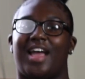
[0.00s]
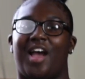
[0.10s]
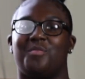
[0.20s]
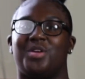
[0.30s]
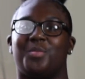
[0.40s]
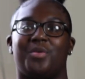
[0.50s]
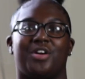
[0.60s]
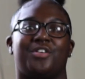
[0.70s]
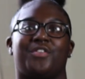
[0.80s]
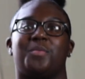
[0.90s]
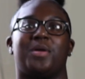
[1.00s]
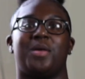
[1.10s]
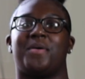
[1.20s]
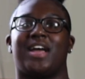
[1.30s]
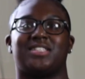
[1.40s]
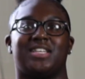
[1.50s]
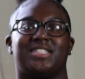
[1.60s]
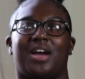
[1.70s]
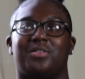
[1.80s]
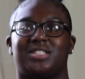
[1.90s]
I've been a part of Urban Impact
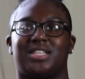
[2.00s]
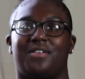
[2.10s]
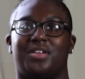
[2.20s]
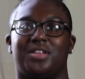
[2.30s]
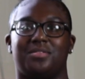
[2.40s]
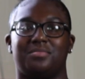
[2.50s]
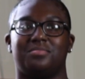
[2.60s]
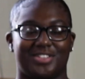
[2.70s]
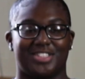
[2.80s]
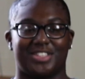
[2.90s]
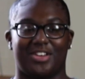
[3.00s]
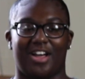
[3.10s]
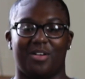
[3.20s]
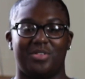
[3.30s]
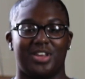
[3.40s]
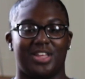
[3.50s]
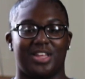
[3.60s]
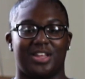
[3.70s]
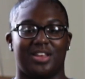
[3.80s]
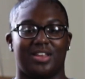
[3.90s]
since I was 7. So I've been
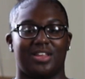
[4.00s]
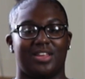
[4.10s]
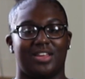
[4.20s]
in